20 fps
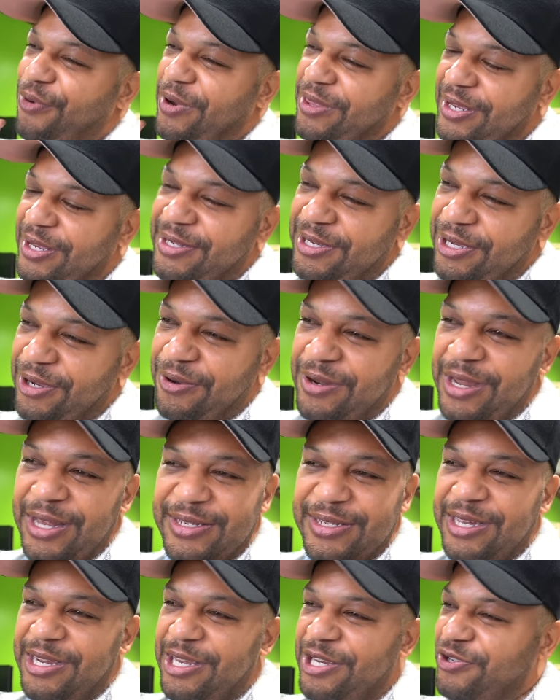with the tune. It's
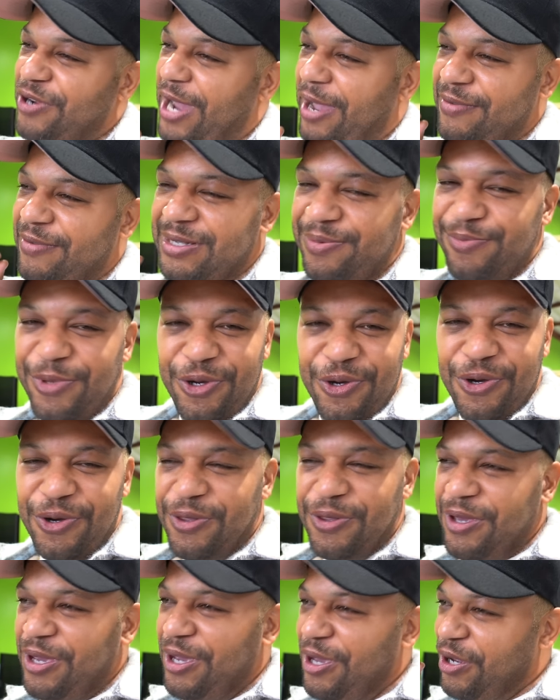gonna drive smooth,
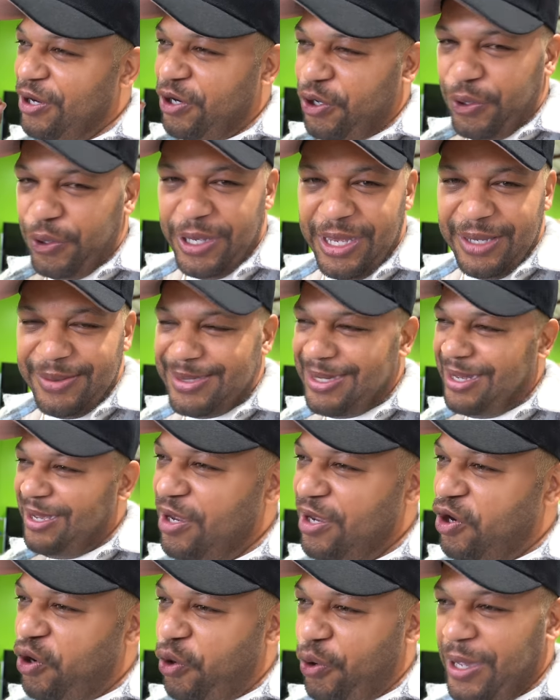crisp,
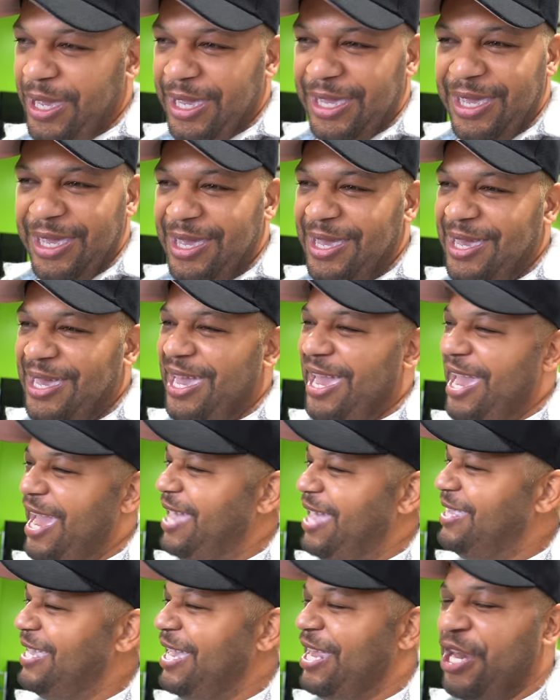quick,
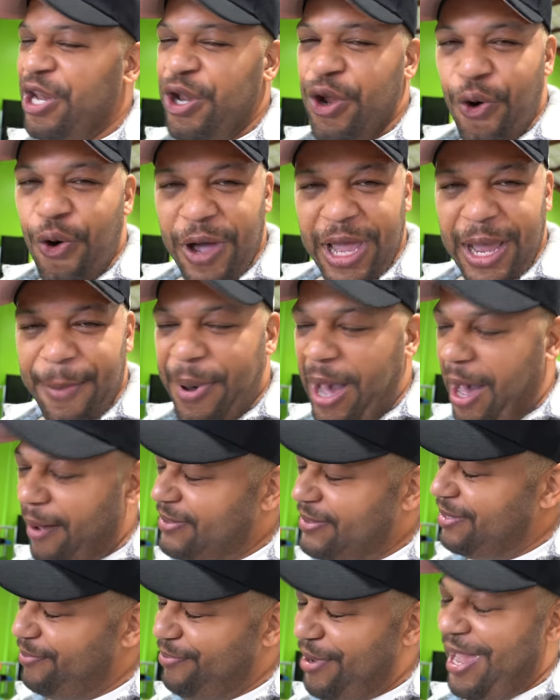and the annoying
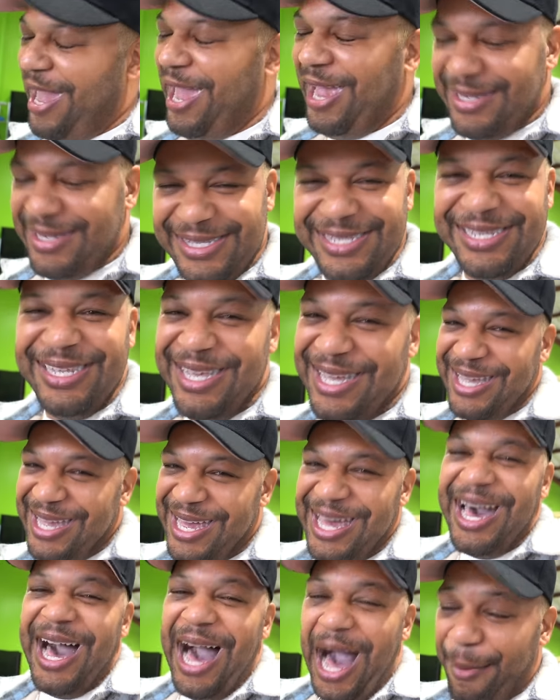pops and bangs.
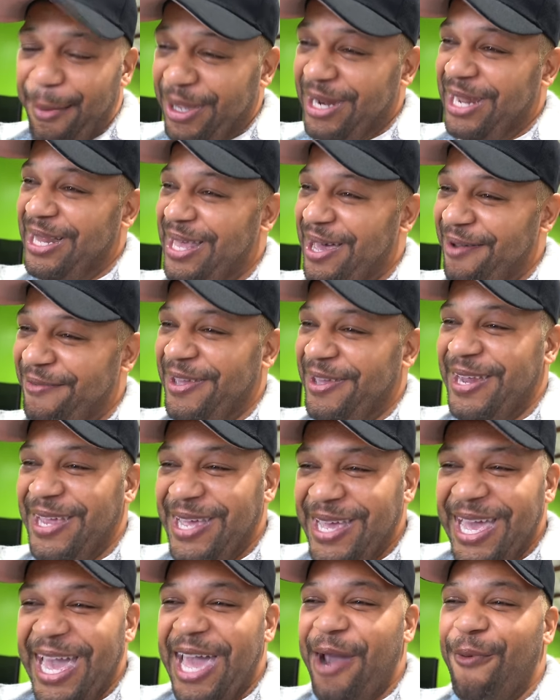I'm gonna love it.
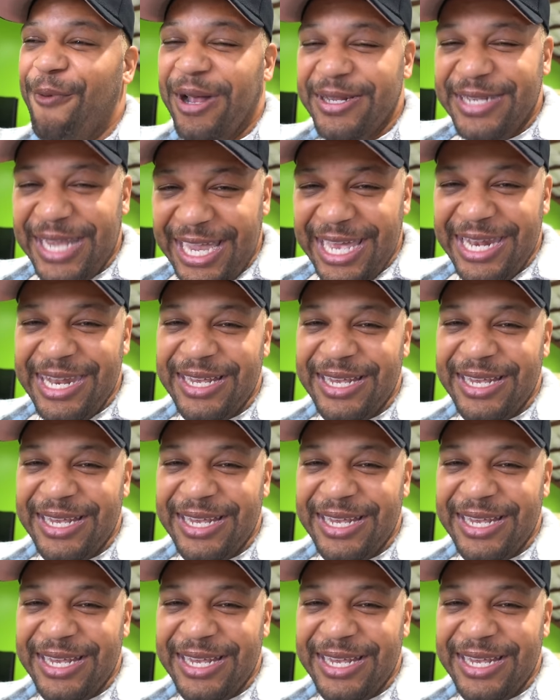And once I get an